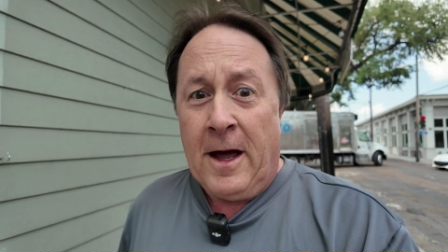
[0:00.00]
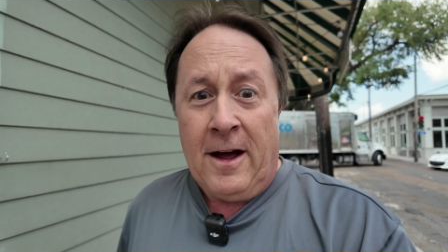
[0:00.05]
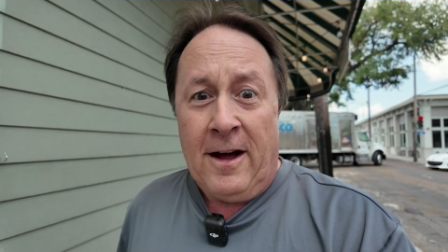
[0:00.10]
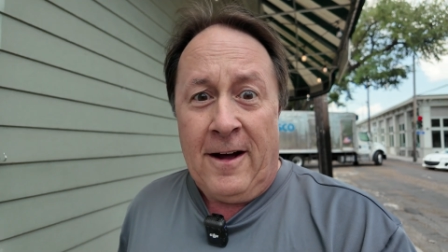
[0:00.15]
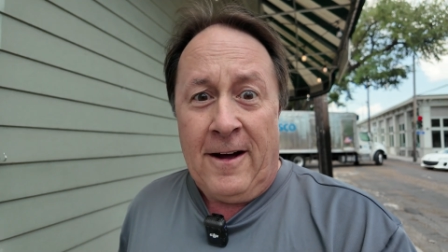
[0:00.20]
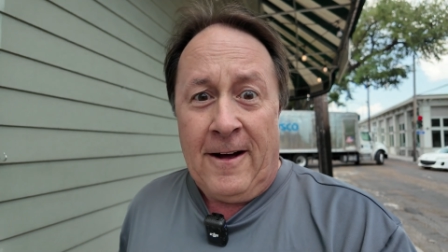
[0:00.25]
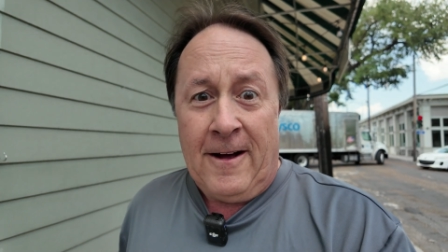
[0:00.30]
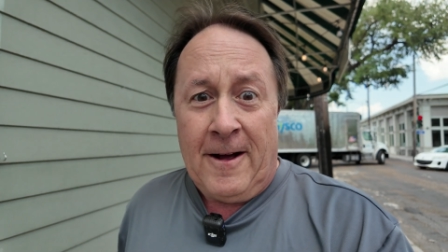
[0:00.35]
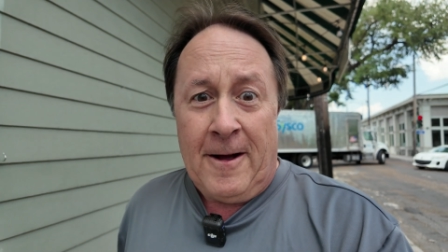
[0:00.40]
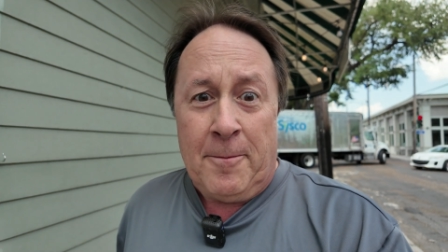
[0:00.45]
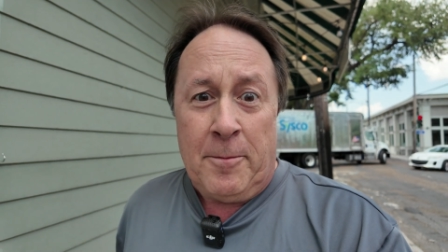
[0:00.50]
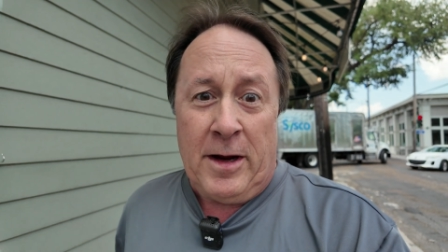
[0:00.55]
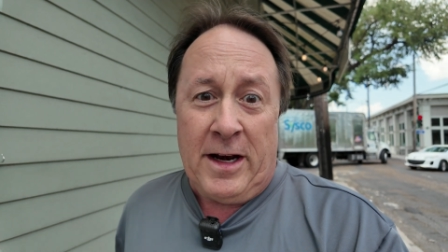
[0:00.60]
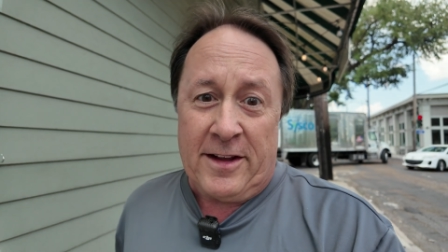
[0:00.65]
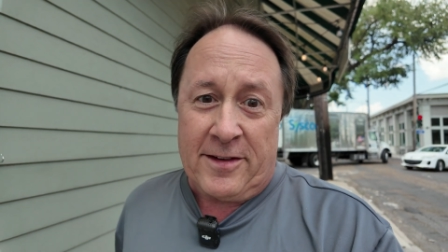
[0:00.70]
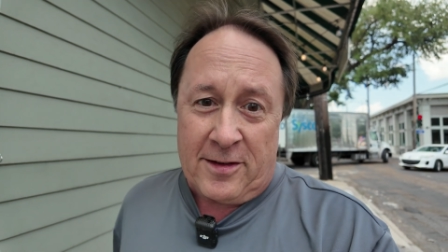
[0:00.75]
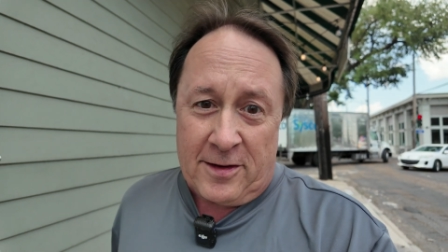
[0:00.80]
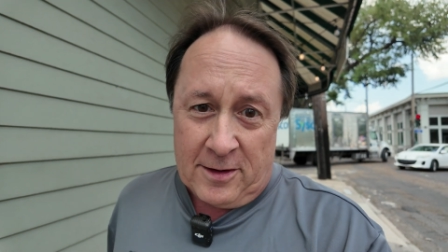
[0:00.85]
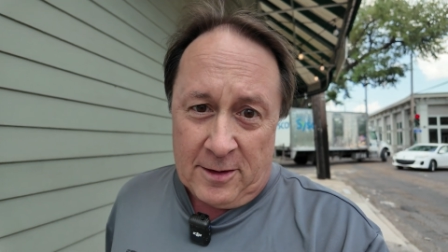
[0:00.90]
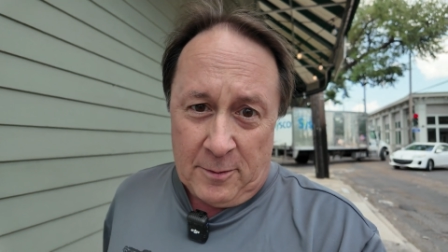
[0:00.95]
uh, but
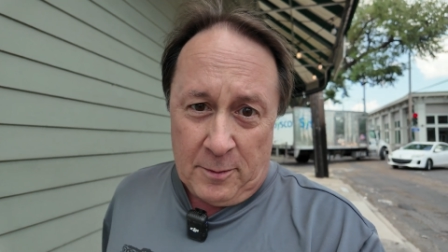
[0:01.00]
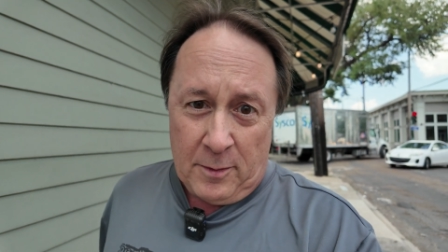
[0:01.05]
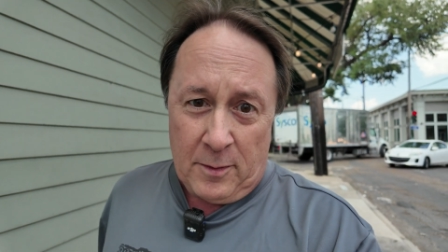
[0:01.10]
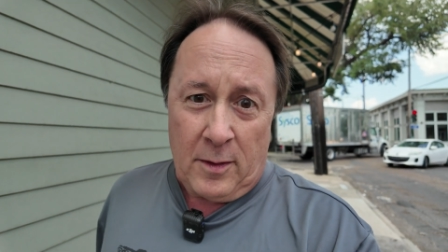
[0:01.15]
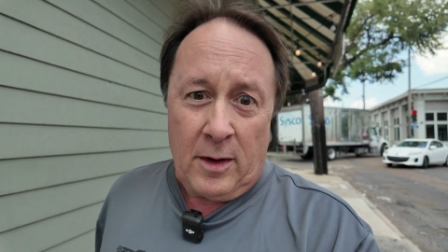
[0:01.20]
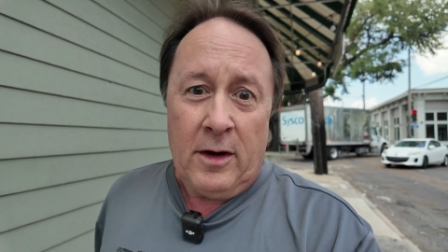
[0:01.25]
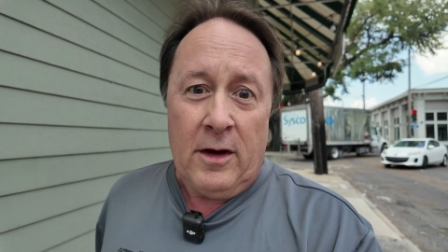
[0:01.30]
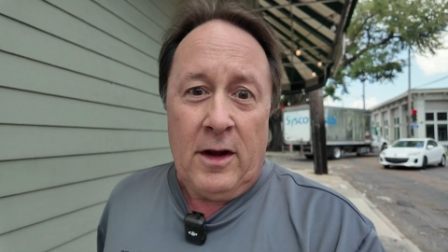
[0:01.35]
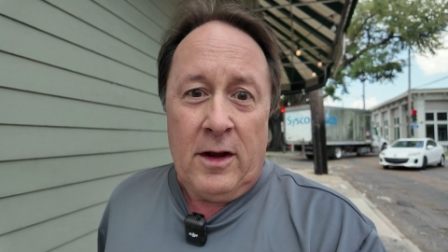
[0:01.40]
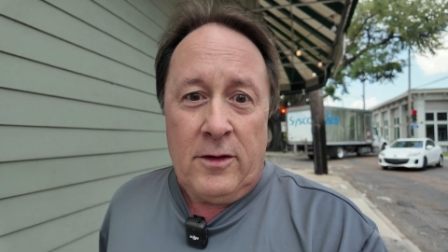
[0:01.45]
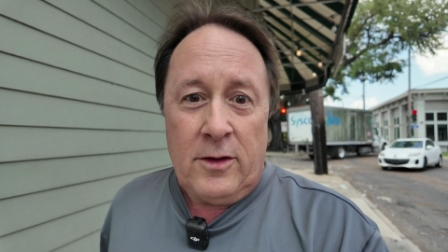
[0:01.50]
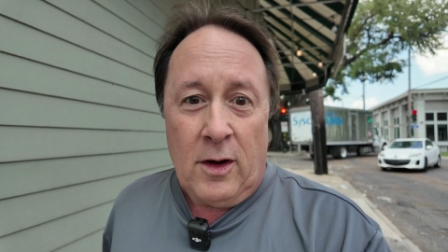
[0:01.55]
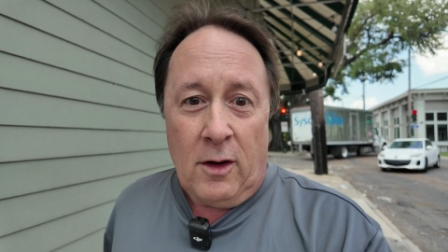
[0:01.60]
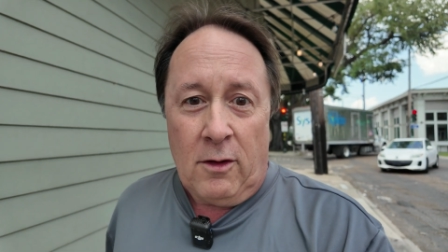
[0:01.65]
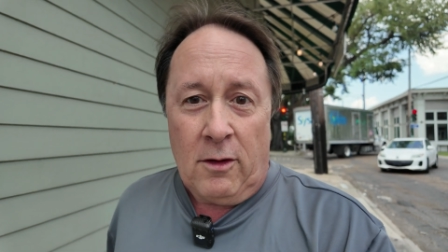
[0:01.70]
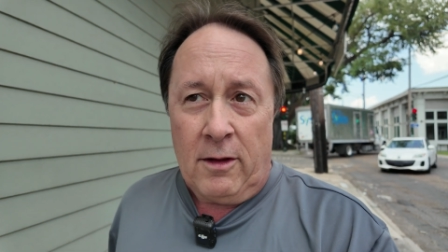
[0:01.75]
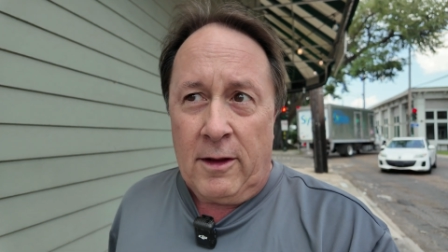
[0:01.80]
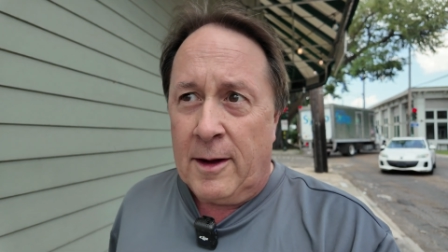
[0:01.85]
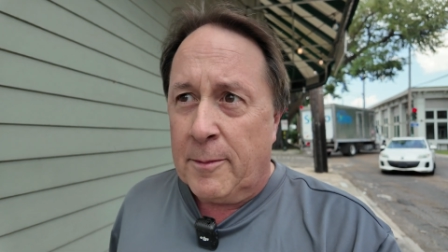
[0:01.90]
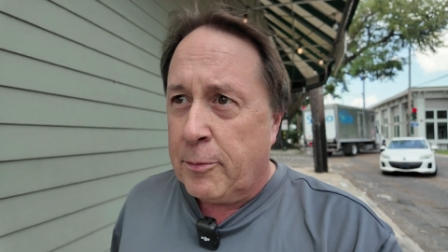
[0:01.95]
it's
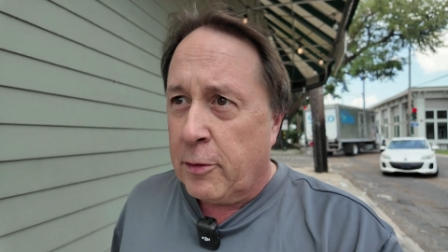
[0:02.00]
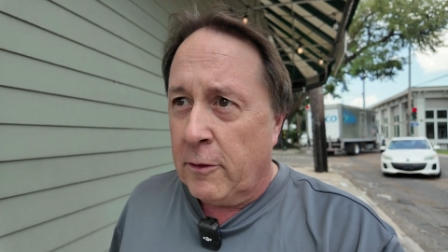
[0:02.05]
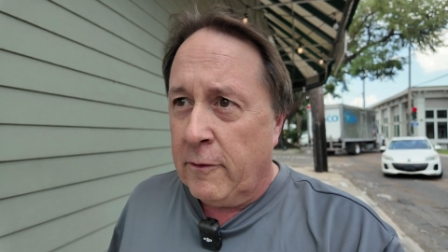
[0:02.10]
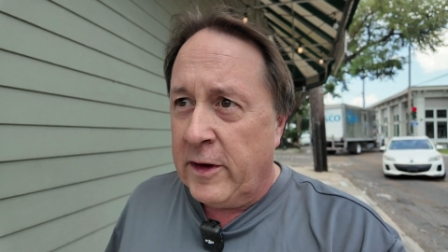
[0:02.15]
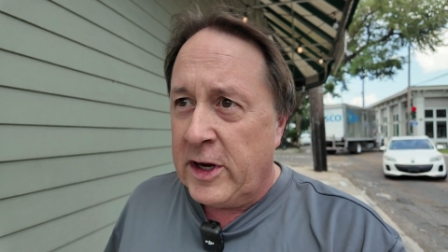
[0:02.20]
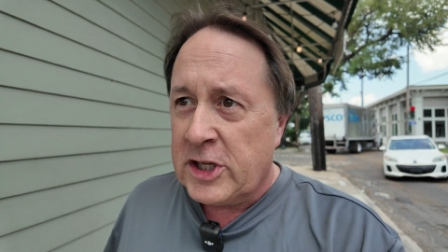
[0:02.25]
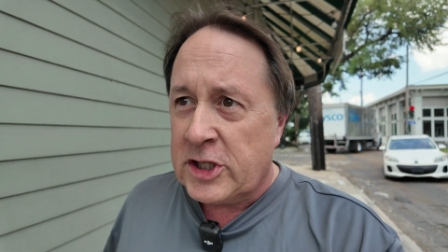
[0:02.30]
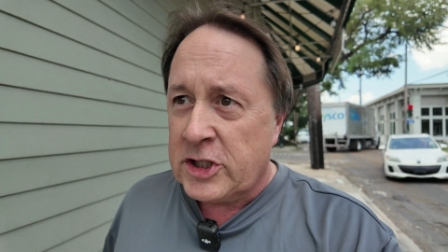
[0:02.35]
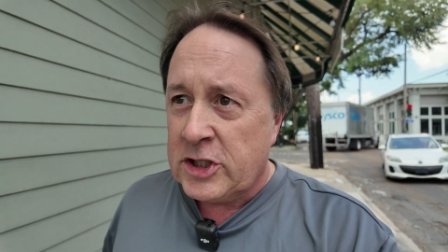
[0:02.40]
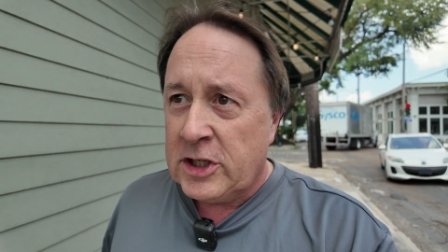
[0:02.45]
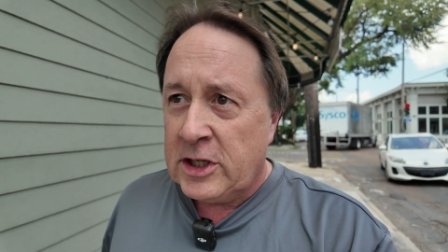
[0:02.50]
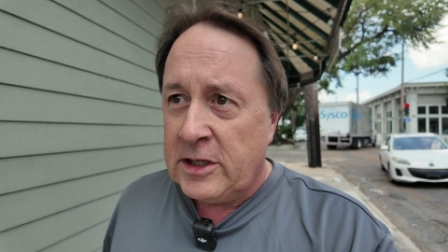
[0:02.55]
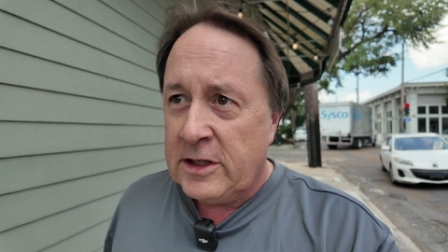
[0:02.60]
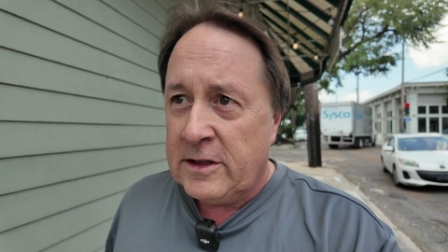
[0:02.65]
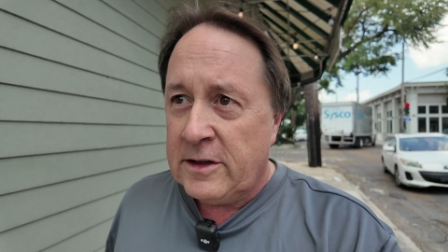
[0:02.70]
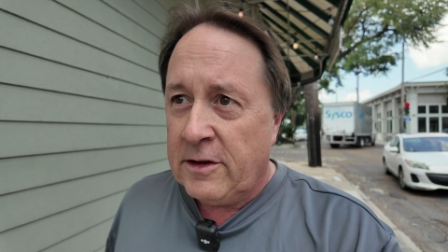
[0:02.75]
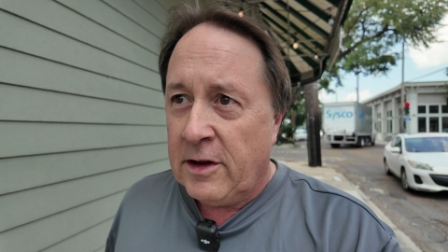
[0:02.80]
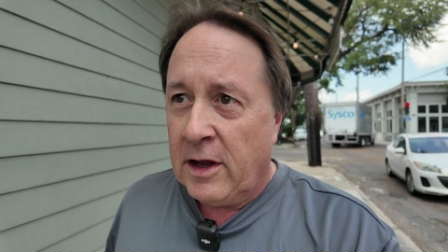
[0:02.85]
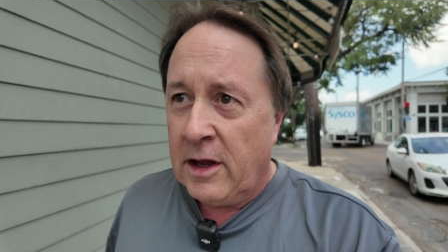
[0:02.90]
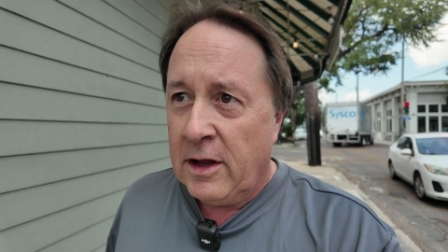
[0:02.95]
NOLA
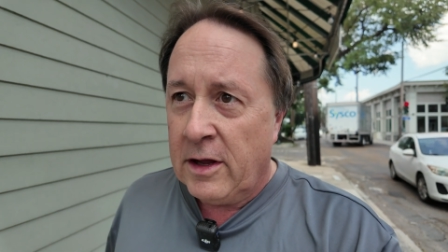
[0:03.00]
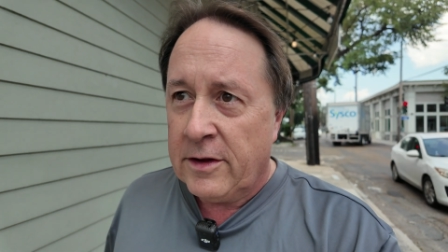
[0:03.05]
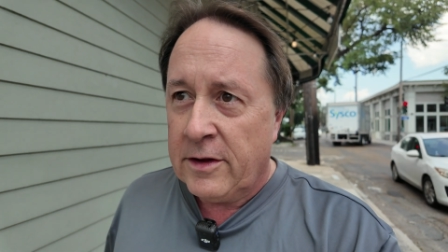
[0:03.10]
Provisions,